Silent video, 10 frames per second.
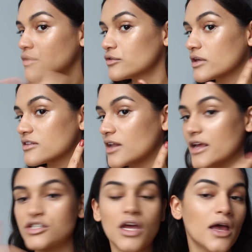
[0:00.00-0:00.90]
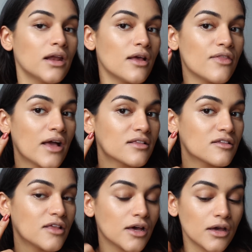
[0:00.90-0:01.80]
So that's the Niteshine, that's
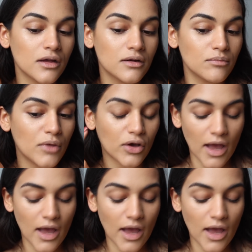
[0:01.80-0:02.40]
the Milk